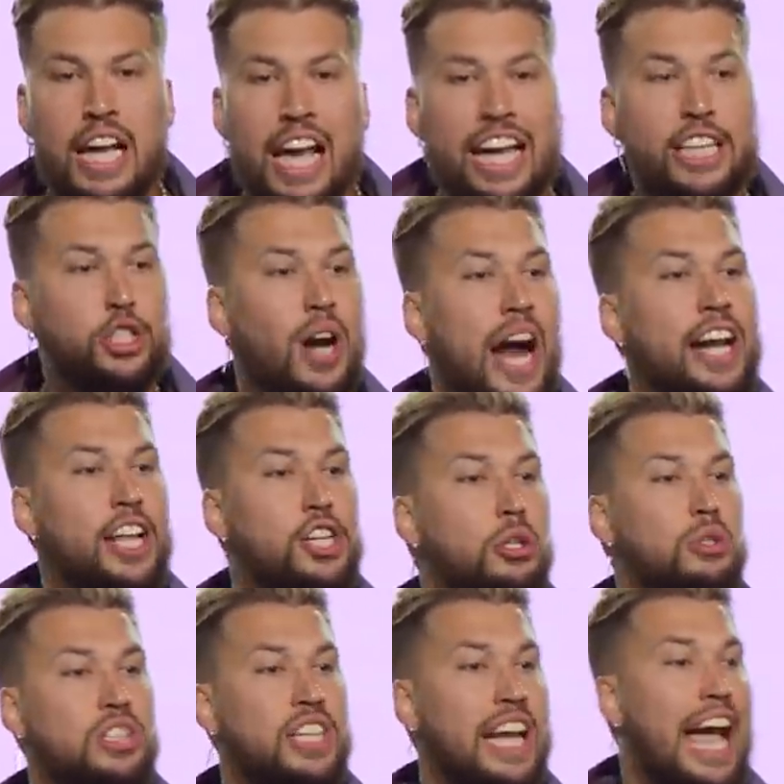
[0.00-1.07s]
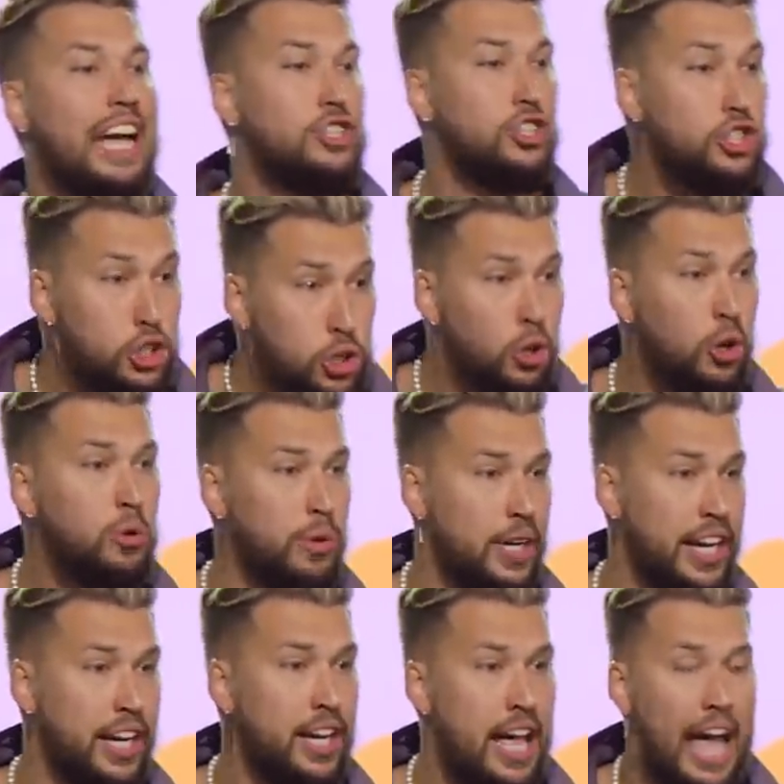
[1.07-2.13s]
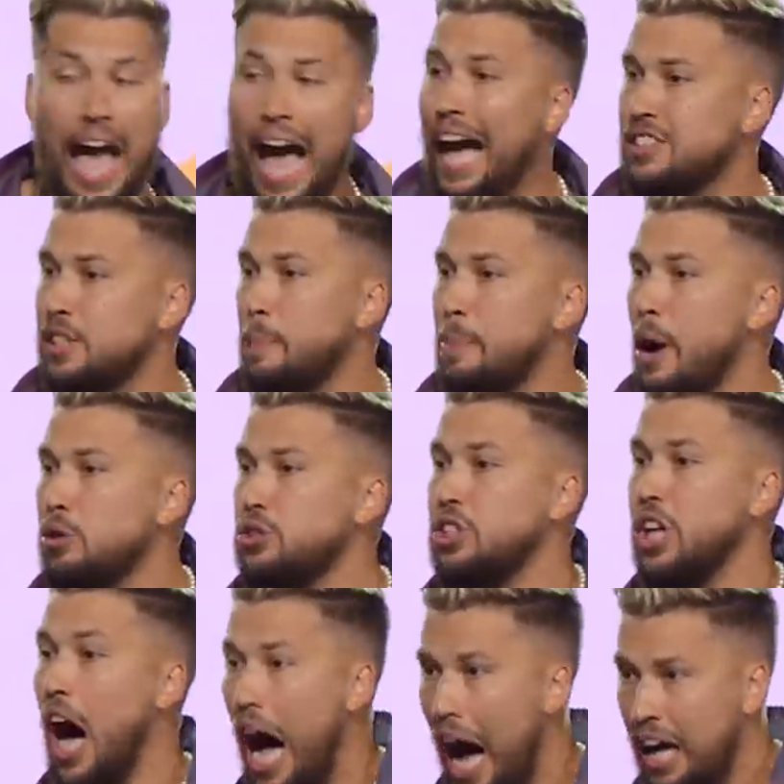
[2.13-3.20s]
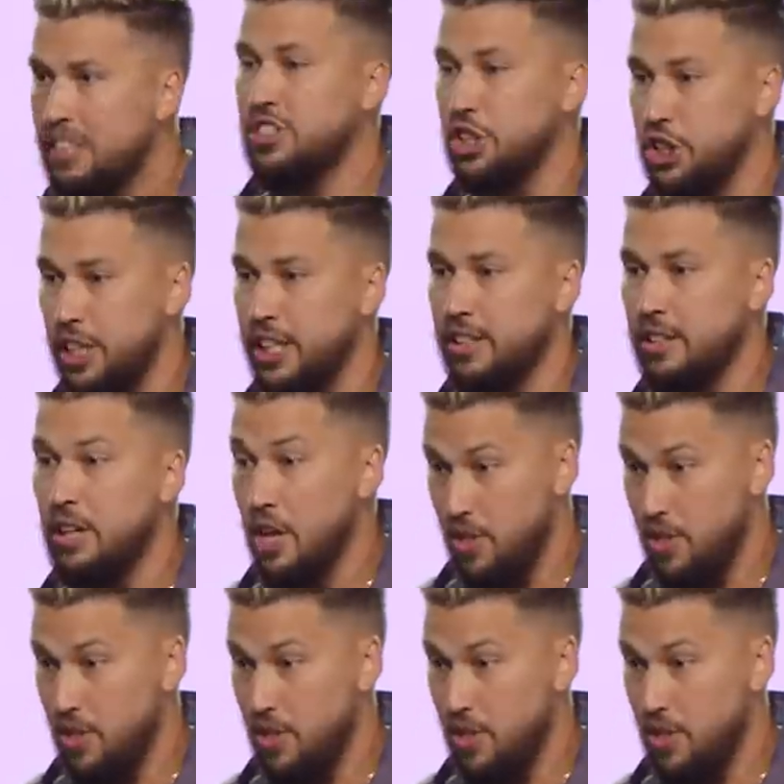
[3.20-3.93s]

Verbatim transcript: and try to use it as jewelry as opposed to oxygen,